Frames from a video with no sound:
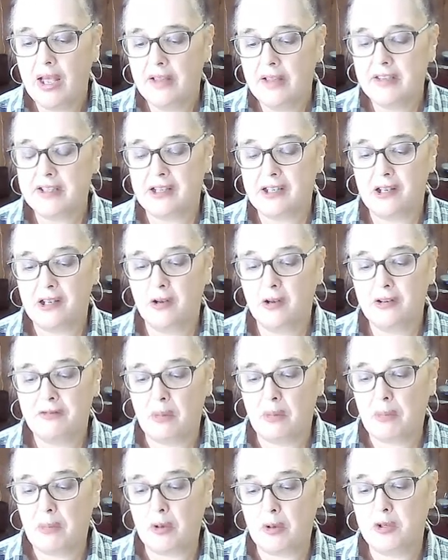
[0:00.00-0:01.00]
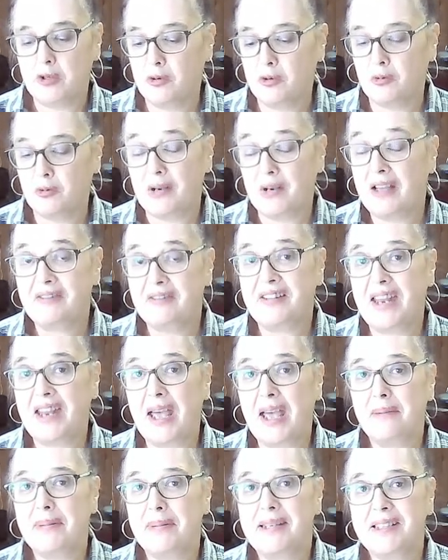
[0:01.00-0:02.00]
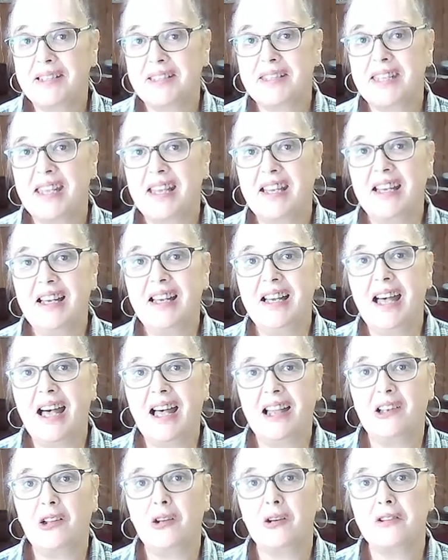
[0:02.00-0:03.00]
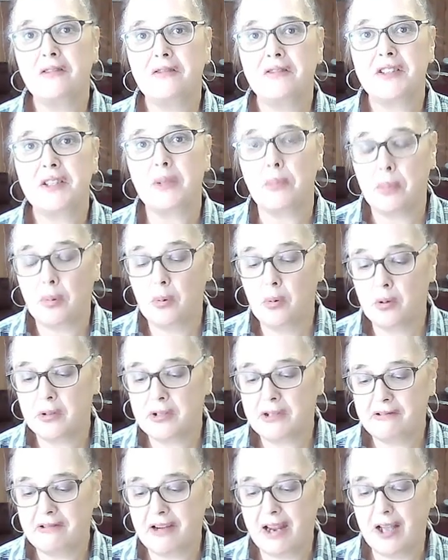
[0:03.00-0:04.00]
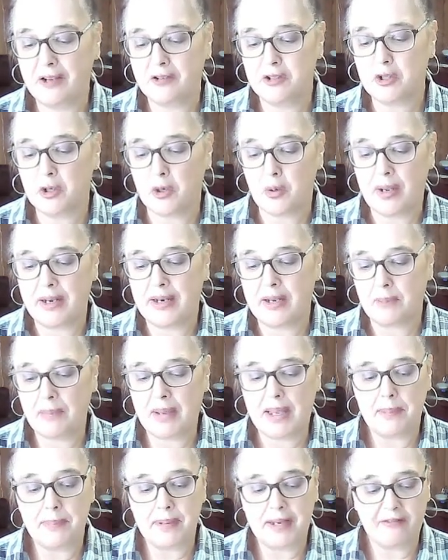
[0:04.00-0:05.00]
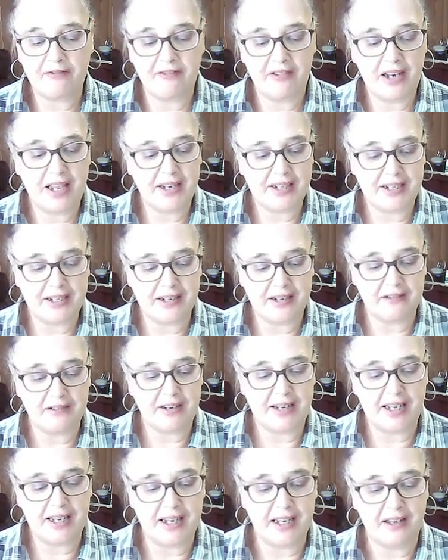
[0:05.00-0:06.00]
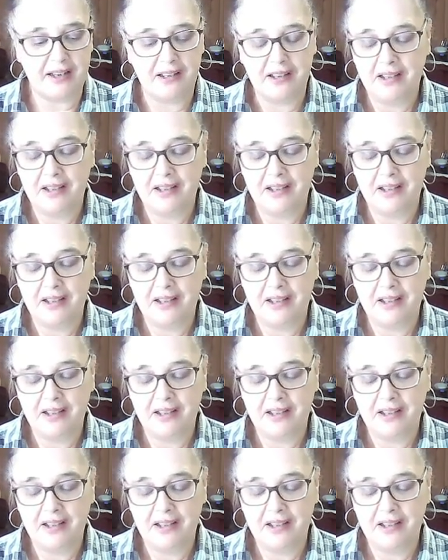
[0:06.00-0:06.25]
There's a lot of emotional love and happiness here, a lot of support around you, and it may be flooding in here.